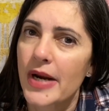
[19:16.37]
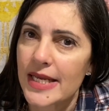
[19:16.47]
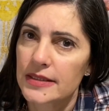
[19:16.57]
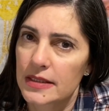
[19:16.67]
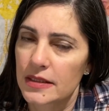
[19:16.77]

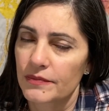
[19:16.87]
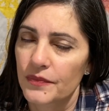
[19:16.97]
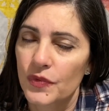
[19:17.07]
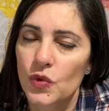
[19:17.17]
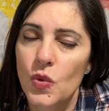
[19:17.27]
18.
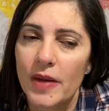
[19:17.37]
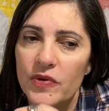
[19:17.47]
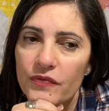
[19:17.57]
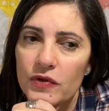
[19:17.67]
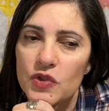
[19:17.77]
Do I
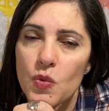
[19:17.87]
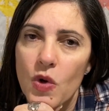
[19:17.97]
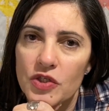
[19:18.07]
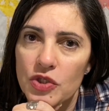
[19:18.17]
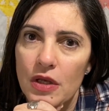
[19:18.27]
prefer to
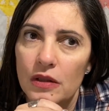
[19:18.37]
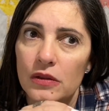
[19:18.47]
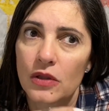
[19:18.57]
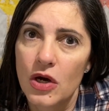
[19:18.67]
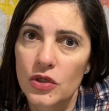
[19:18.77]
watch
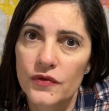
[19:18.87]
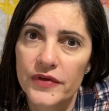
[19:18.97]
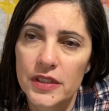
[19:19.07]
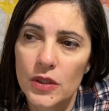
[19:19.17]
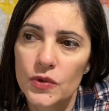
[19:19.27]
longer
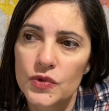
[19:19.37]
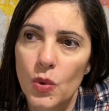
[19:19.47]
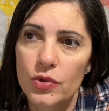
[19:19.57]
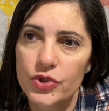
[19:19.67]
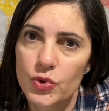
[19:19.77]
videos
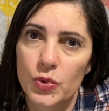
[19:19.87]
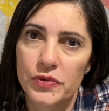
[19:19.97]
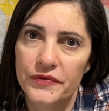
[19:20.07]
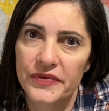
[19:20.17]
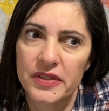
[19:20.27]
or
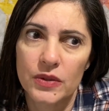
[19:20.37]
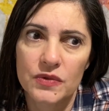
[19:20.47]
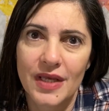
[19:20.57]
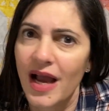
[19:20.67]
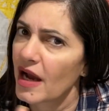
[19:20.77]
shorter videos?
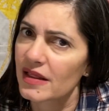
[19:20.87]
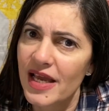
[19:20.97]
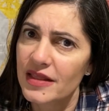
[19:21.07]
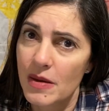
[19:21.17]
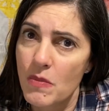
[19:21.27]
I
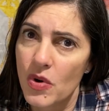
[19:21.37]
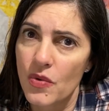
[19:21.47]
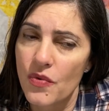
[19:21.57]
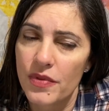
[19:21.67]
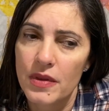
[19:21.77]
like them both.
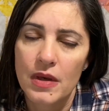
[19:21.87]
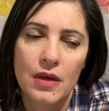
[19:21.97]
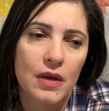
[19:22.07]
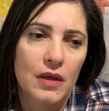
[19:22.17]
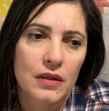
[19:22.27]

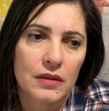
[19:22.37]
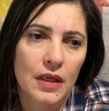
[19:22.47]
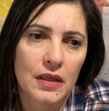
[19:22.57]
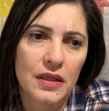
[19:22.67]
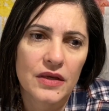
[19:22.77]

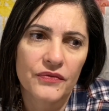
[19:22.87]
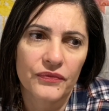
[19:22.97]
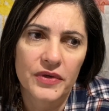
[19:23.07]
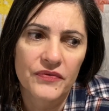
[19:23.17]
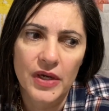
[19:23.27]

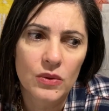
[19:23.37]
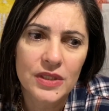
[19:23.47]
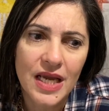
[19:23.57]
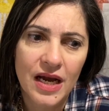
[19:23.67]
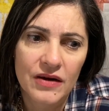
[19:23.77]
If I only
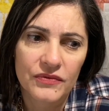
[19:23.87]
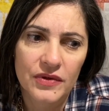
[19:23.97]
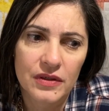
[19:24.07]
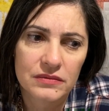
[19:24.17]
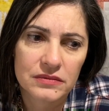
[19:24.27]
have,
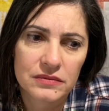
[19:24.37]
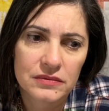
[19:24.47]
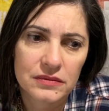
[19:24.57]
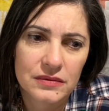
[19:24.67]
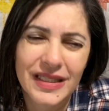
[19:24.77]

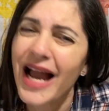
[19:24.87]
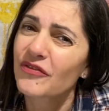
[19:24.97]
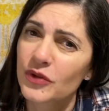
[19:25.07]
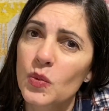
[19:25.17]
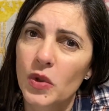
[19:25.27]

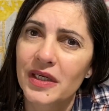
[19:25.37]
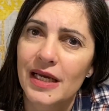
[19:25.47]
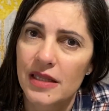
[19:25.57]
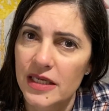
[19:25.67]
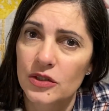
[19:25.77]
after work, I
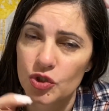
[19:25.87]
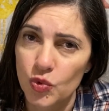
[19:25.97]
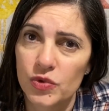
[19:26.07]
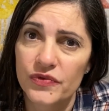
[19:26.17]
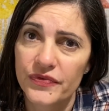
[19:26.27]
like the
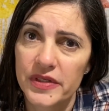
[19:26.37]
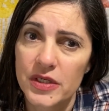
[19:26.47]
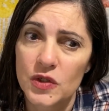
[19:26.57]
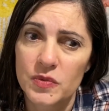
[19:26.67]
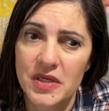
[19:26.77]
shorter
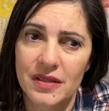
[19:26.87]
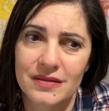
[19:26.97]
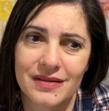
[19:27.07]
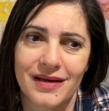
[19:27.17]
videos because